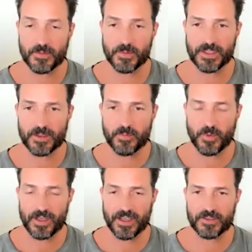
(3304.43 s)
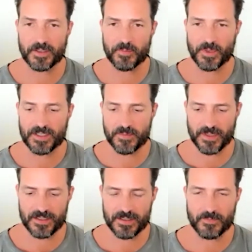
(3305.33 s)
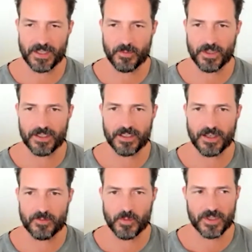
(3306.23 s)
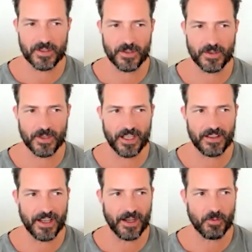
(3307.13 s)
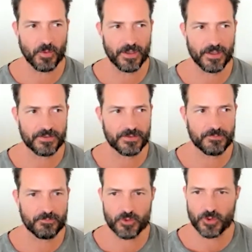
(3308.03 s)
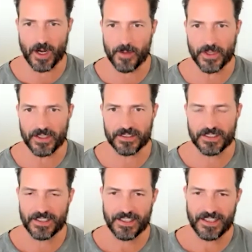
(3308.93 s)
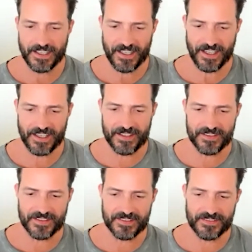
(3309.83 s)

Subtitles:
a really good point. Actually brings me to something I wanted to cover with you, and that was trauma and